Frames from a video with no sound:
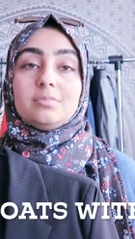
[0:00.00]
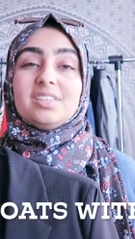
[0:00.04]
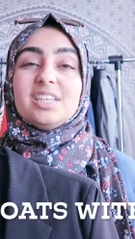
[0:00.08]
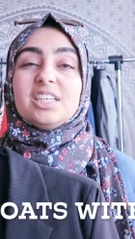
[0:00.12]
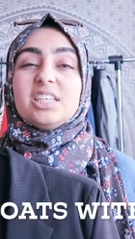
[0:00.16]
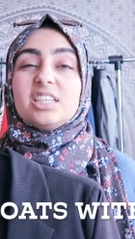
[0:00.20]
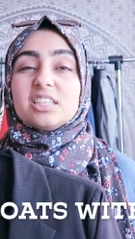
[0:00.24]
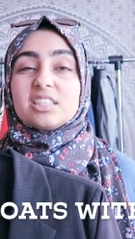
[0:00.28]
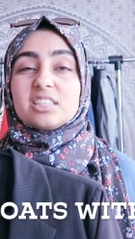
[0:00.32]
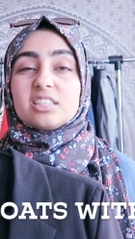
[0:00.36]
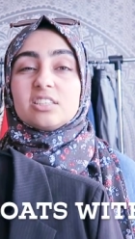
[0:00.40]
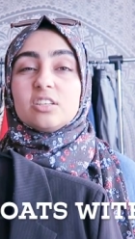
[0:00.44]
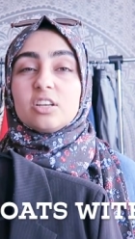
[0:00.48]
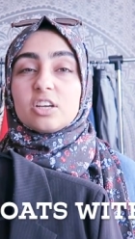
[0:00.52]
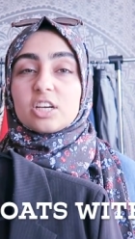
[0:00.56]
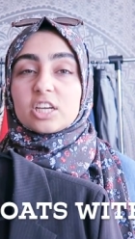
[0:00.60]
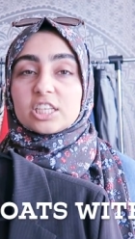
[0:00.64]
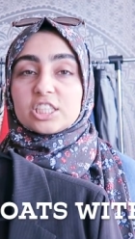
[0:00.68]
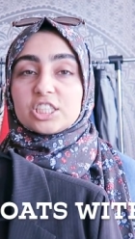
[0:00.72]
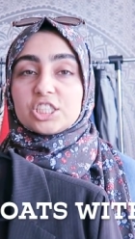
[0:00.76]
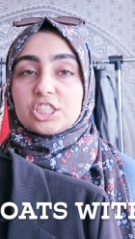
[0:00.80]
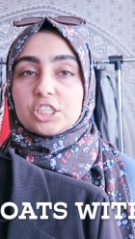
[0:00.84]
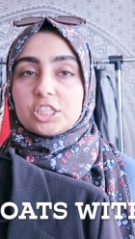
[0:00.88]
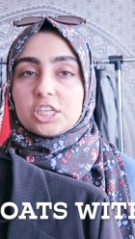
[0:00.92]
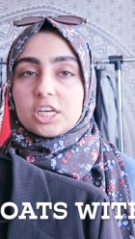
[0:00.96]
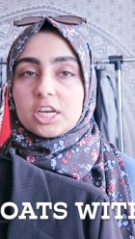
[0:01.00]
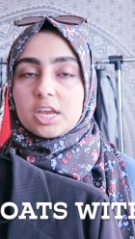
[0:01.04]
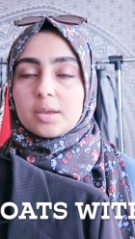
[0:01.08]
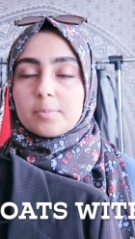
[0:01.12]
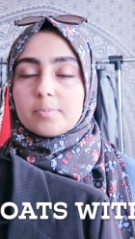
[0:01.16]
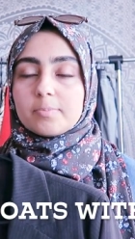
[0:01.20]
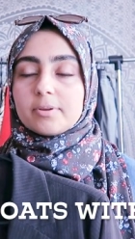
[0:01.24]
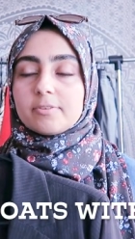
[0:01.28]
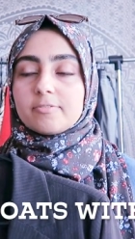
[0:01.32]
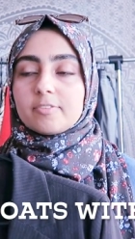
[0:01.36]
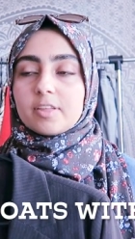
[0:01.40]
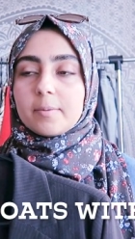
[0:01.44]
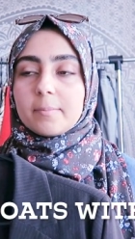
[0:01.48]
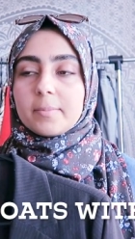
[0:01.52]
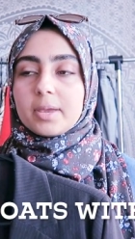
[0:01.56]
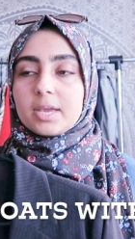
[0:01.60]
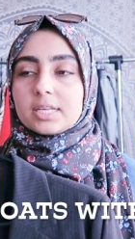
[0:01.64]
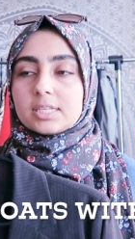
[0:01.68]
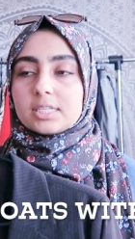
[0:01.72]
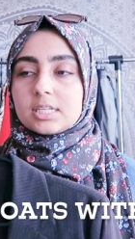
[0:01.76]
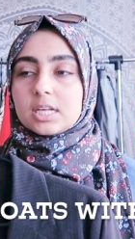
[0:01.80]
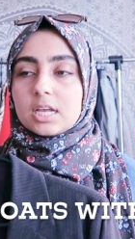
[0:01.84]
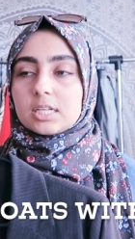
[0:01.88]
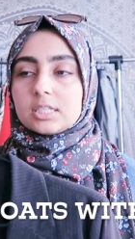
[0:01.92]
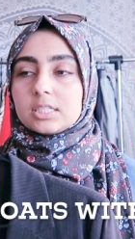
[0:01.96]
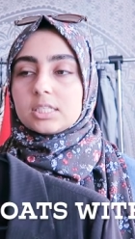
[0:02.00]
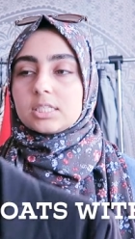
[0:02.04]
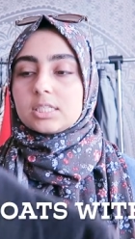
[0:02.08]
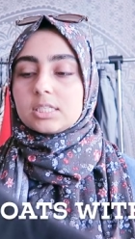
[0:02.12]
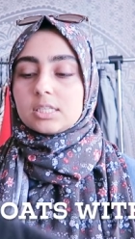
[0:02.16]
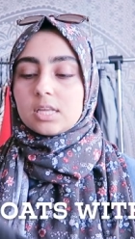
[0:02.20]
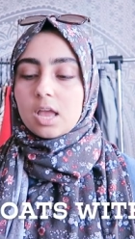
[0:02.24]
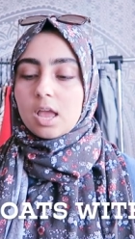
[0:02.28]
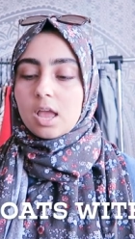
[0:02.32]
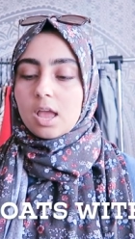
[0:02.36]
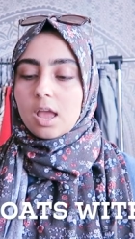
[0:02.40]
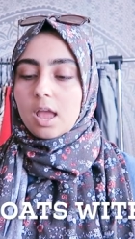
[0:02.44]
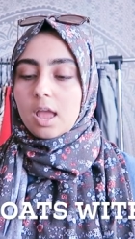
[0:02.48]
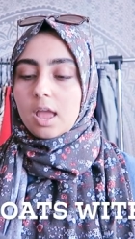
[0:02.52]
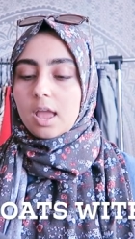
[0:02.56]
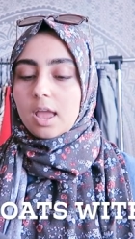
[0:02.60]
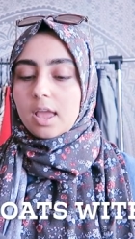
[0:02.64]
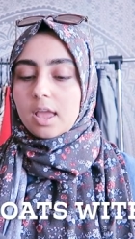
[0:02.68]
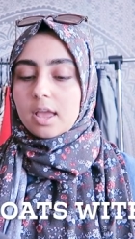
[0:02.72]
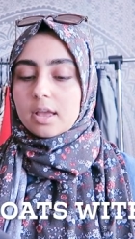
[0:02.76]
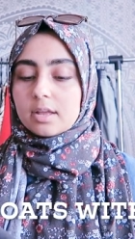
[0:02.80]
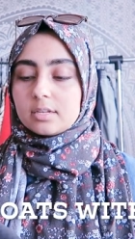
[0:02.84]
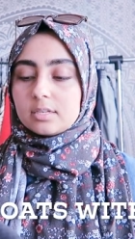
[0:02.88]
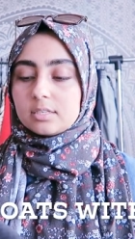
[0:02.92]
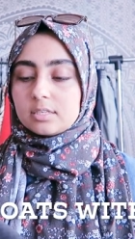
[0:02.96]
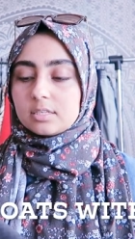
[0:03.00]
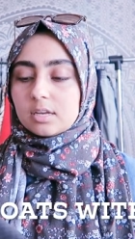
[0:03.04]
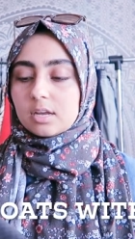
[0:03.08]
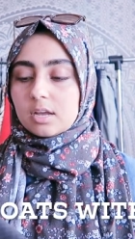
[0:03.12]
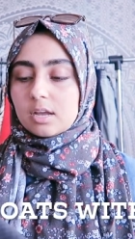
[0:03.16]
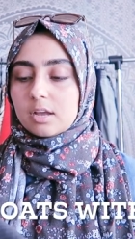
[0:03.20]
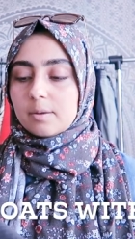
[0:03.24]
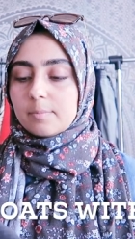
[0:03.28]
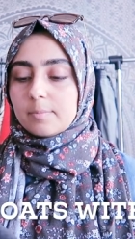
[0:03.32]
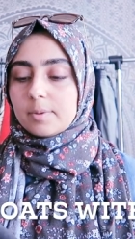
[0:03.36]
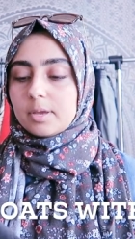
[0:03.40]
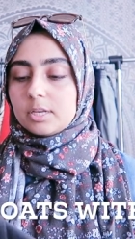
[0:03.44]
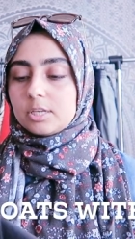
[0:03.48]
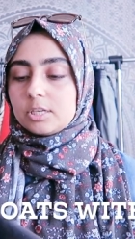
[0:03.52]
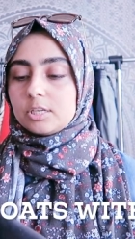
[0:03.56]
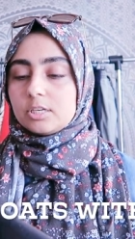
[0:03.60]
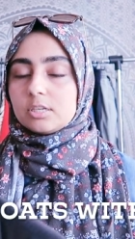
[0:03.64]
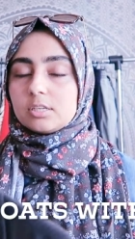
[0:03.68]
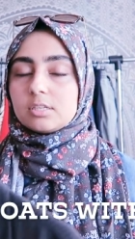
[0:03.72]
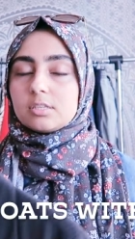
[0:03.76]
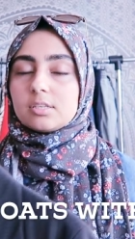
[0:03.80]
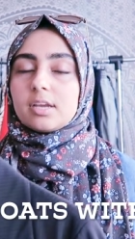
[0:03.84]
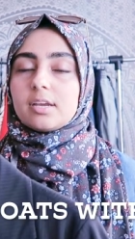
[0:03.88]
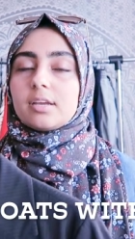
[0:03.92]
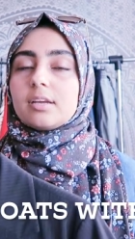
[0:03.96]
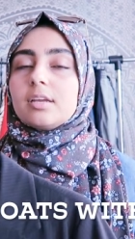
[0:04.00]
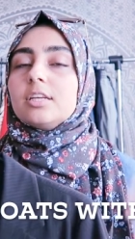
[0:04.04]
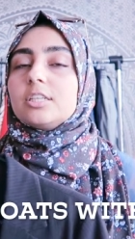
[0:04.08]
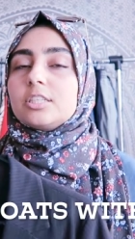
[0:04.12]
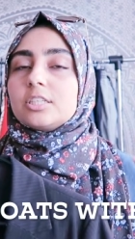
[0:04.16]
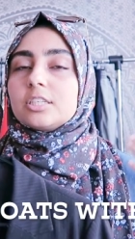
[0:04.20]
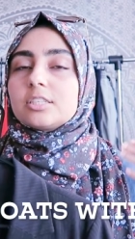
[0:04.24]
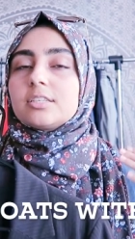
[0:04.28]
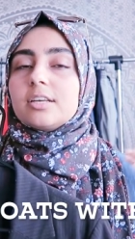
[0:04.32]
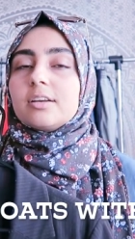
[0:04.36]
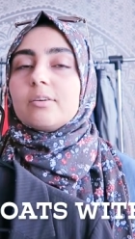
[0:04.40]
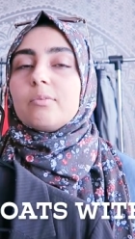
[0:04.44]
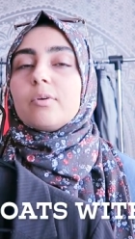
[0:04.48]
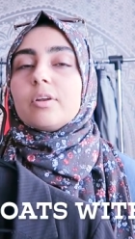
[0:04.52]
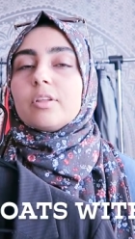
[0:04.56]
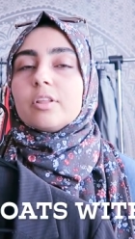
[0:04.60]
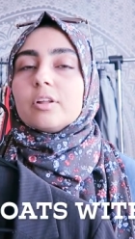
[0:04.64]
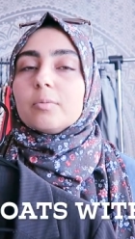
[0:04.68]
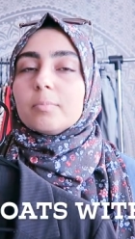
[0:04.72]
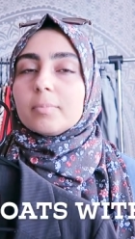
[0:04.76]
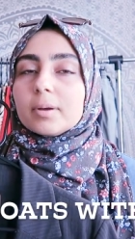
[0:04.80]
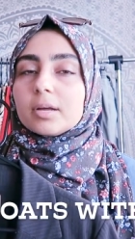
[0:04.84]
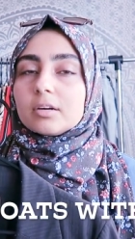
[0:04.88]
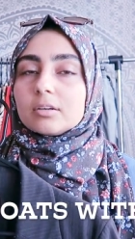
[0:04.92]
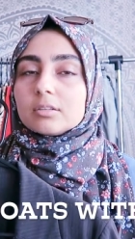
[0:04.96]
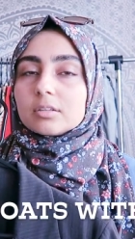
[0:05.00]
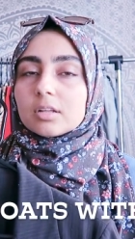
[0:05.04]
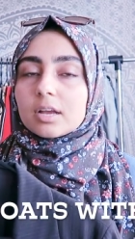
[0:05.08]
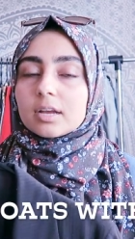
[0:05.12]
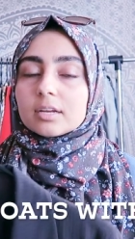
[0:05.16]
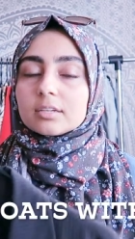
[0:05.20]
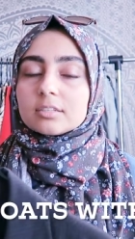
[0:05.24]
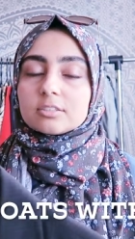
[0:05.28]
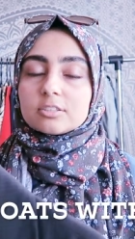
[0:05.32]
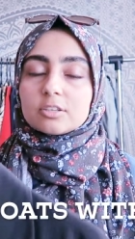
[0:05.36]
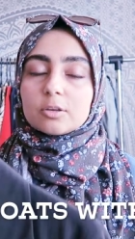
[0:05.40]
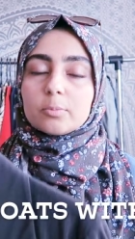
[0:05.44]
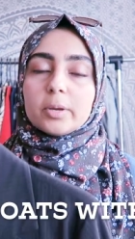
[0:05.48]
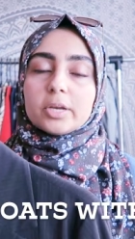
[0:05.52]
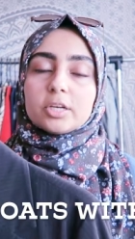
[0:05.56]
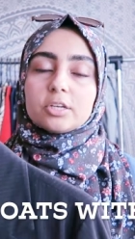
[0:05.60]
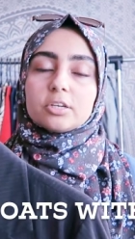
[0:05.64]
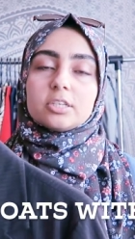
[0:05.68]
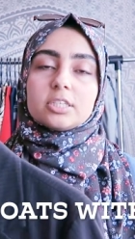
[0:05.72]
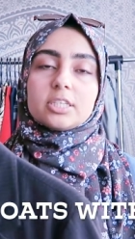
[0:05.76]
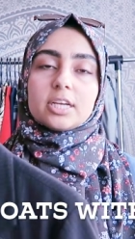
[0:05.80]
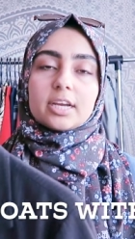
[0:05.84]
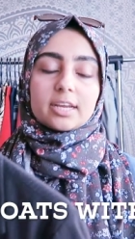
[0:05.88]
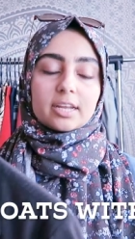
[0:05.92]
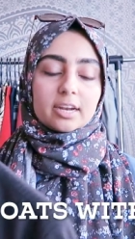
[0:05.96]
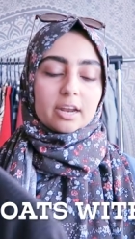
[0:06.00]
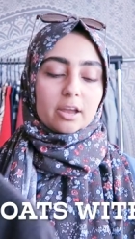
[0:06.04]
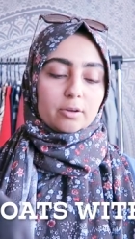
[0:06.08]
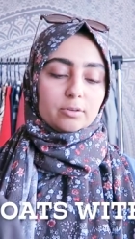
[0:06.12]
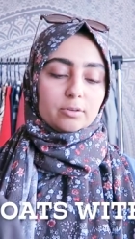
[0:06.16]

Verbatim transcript: It doesn't look as cheap, if that makes sense. And it's just like one of their better lines. So make sure to check it